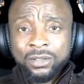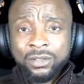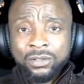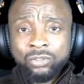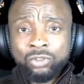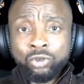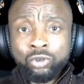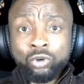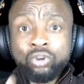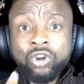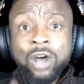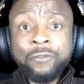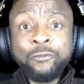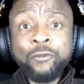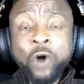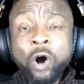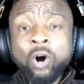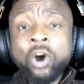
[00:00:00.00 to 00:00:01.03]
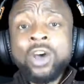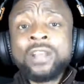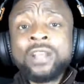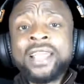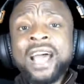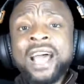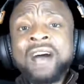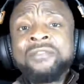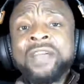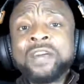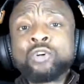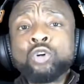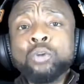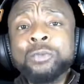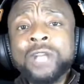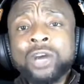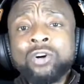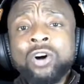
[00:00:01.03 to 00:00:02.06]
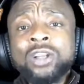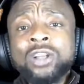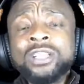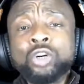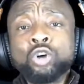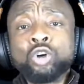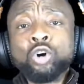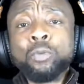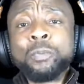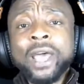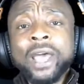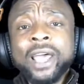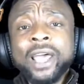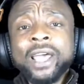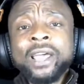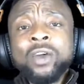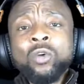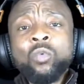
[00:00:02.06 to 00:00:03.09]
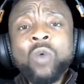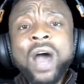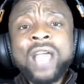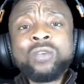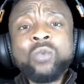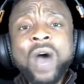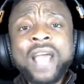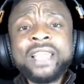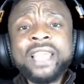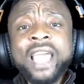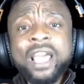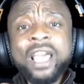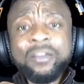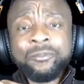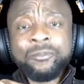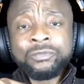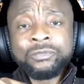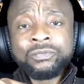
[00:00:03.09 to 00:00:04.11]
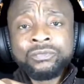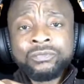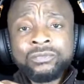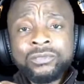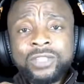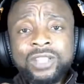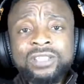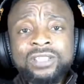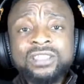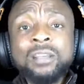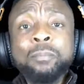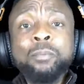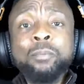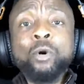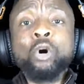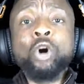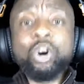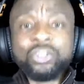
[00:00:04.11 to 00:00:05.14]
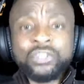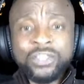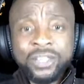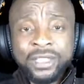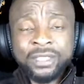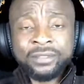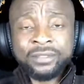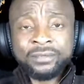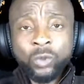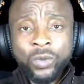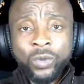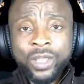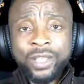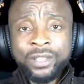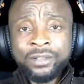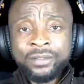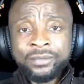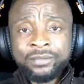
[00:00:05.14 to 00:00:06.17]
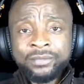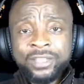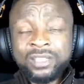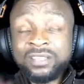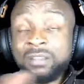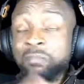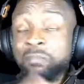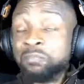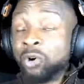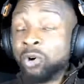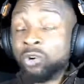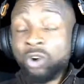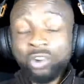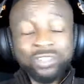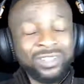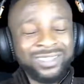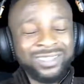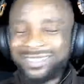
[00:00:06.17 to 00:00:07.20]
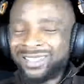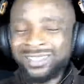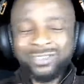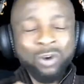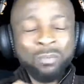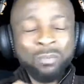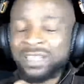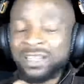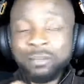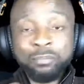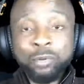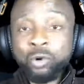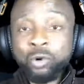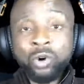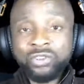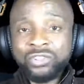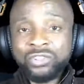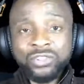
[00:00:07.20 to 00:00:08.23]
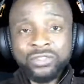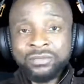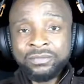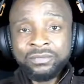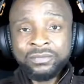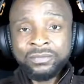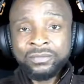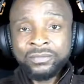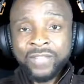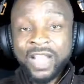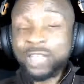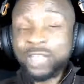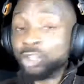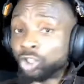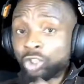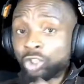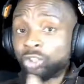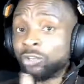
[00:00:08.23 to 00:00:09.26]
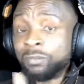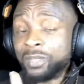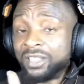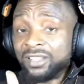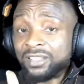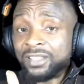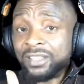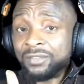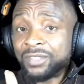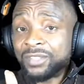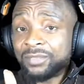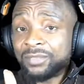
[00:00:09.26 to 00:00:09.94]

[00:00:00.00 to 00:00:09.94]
Do not fall. They have a group. They call the group YYF. It is a bogus thing, okay? It's a bogus. It's completely bogus. And you shouldn't be deceived.